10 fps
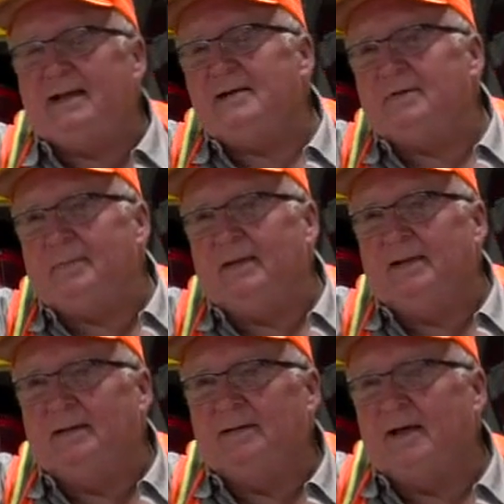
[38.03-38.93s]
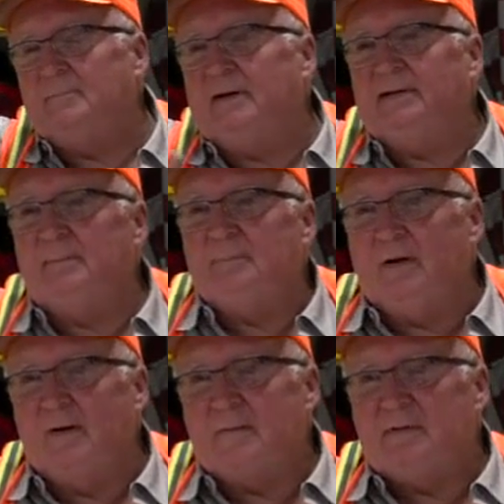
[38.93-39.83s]
everything. I picked up
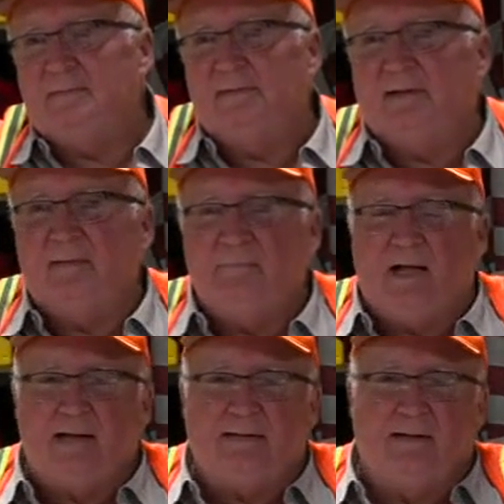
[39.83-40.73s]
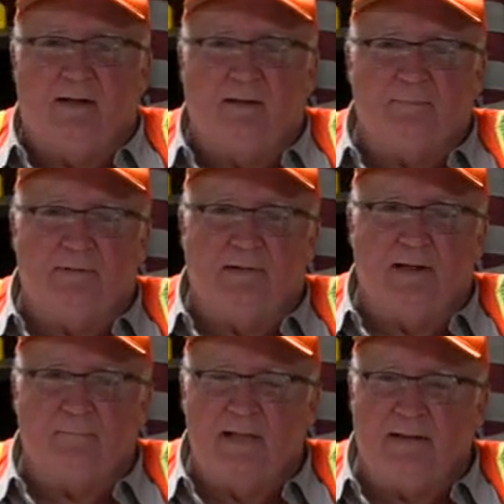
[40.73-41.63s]
garbage. I blacktopped. I
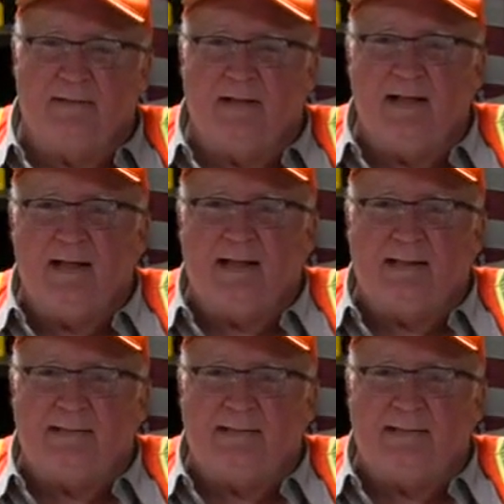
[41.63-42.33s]
painted lines.